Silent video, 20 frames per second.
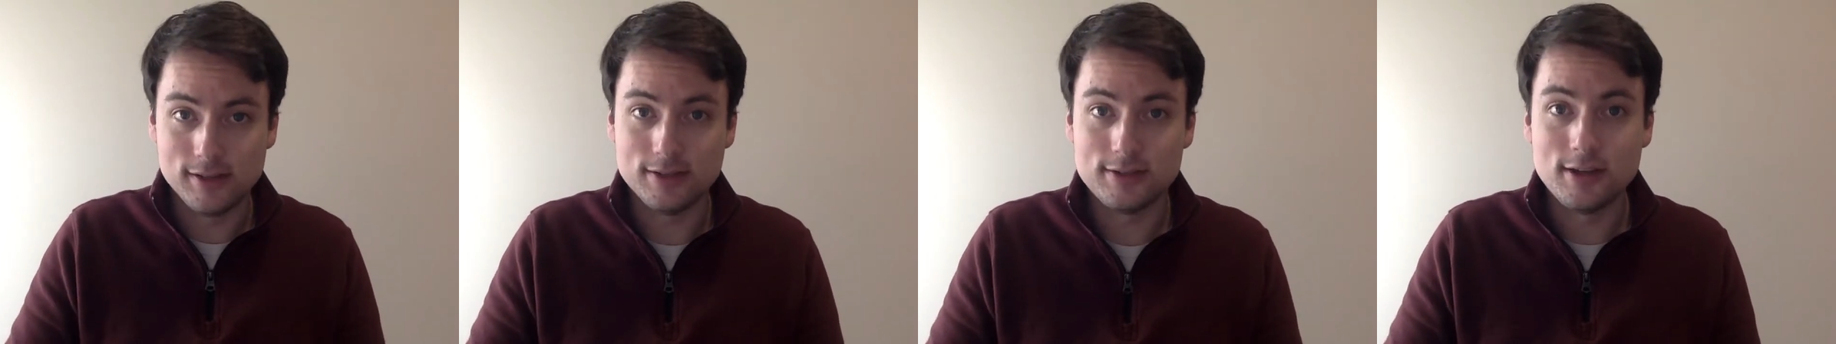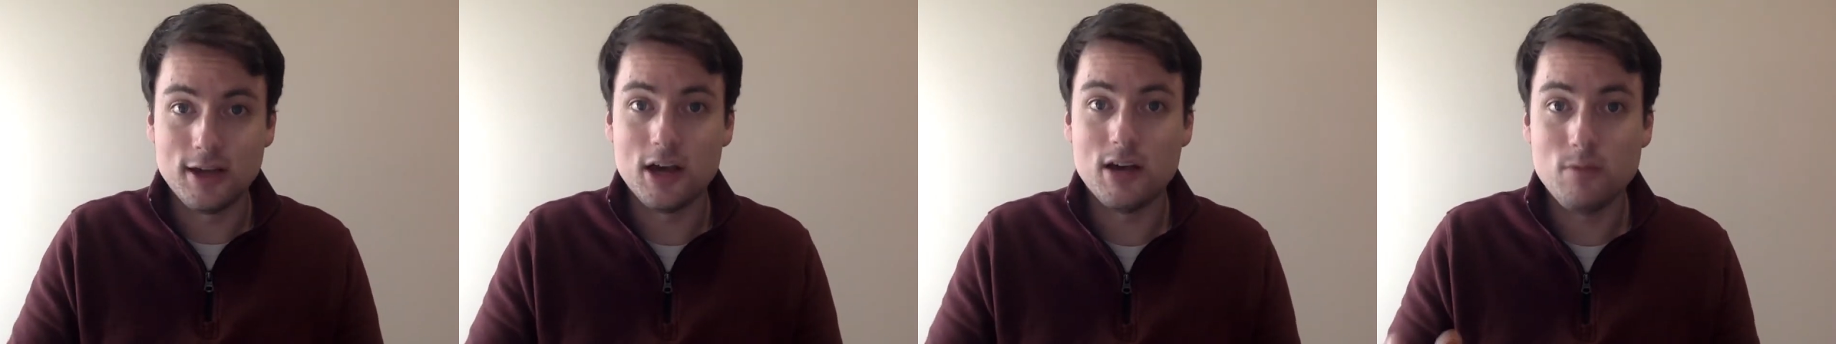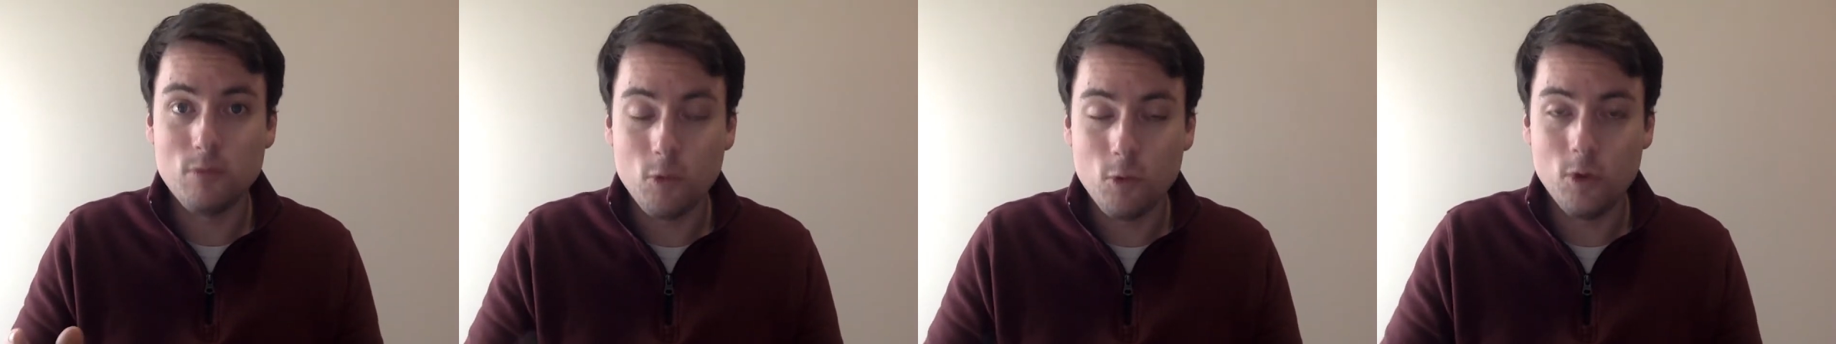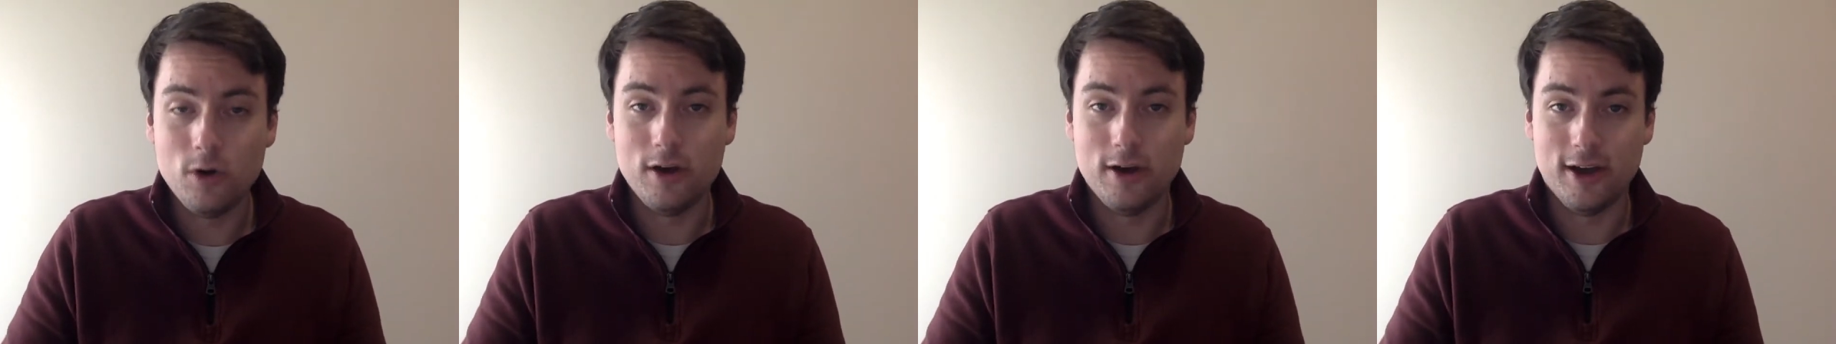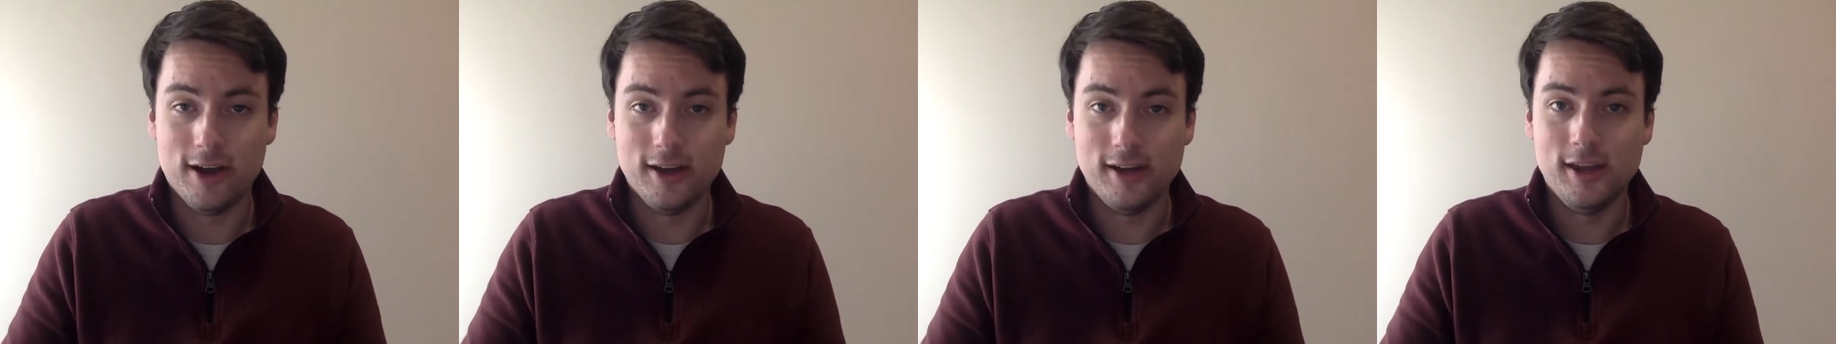
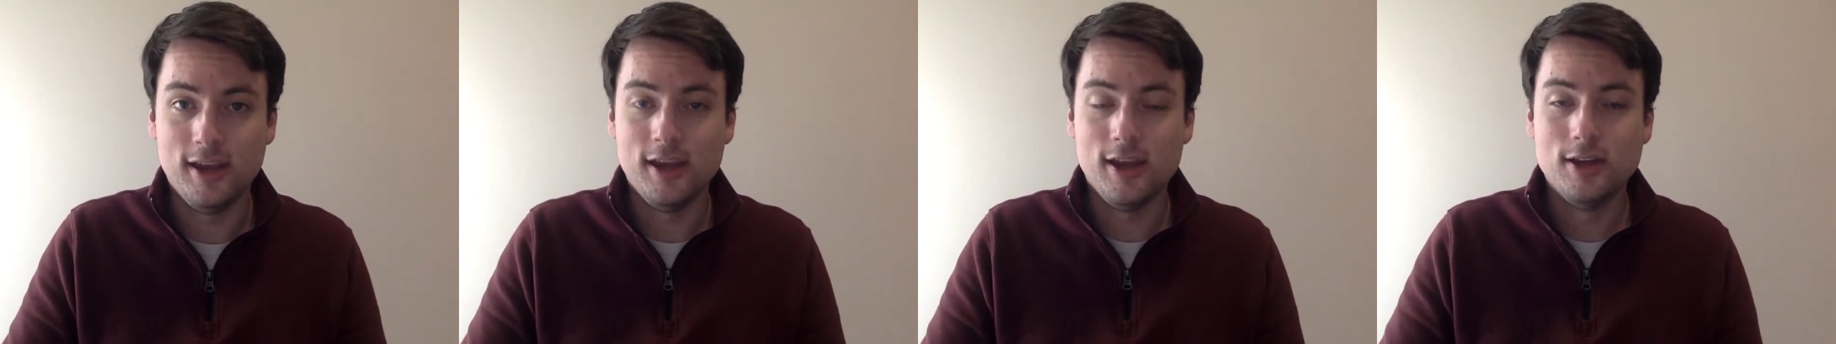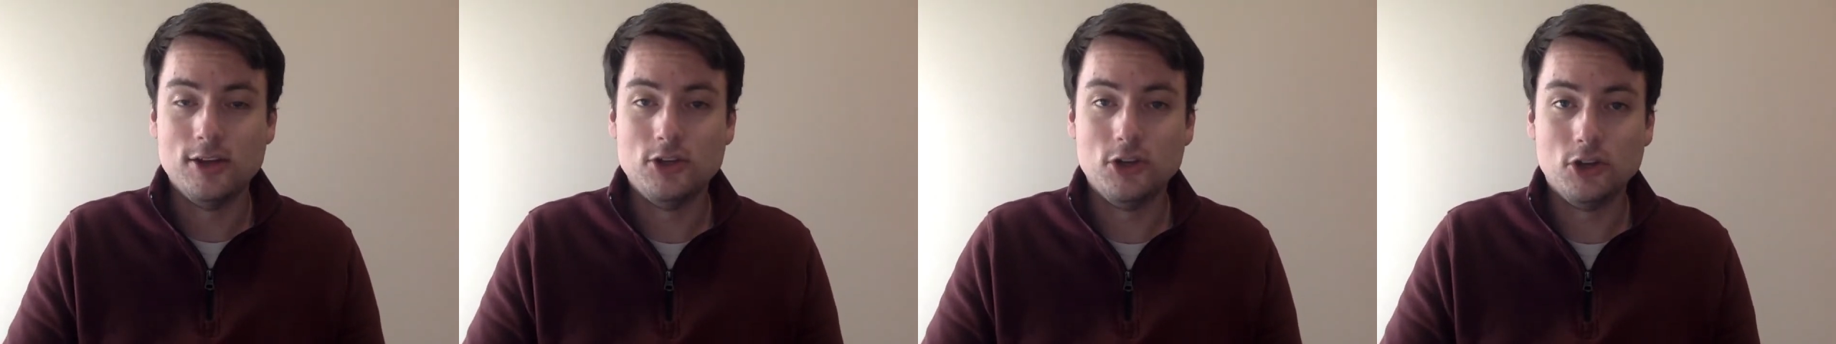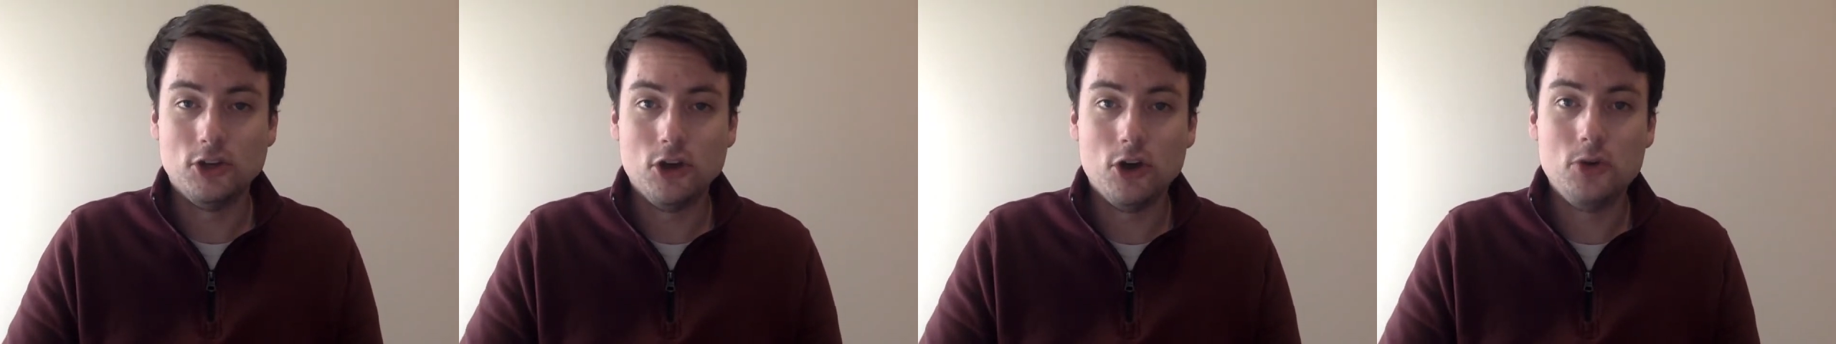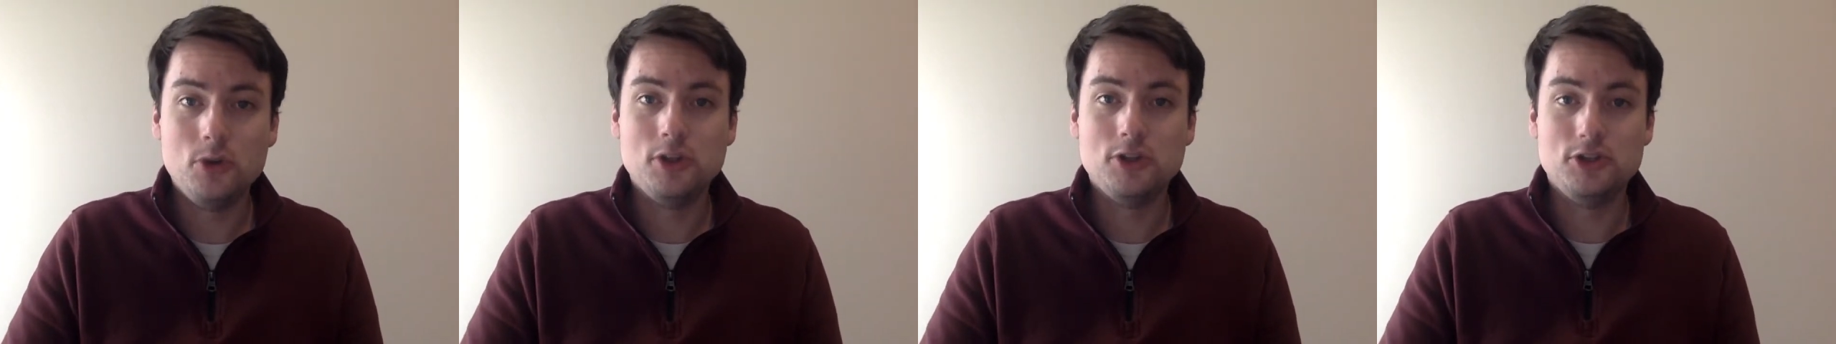someone to go to